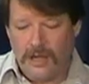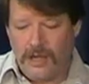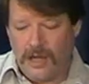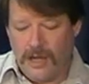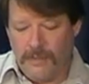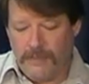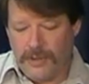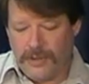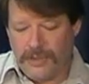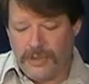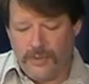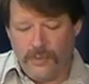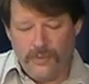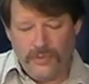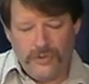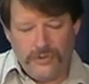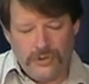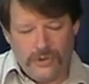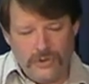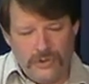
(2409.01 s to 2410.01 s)
But
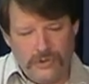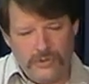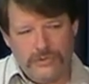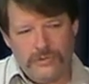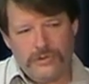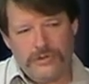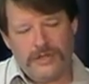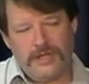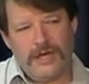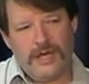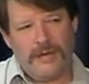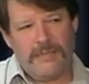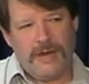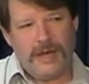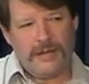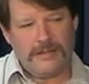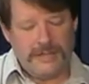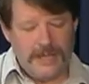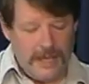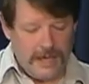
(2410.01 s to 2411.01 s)
the cool thing
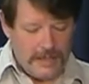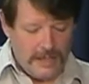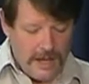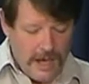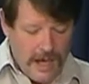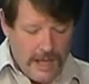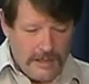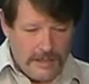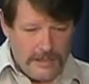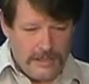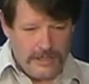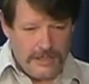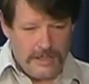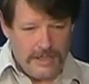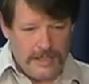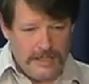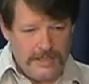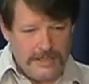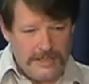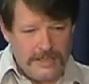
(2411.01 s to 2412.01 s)
about
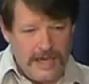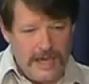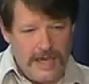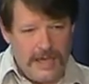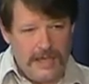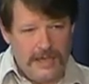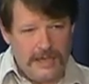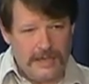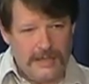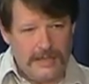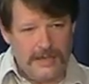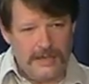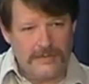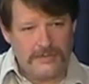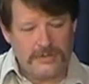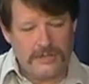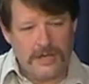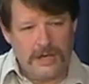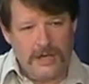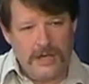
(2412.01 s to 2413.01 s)
technology is that it
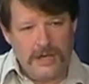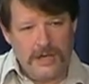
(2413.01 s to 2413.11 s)
gives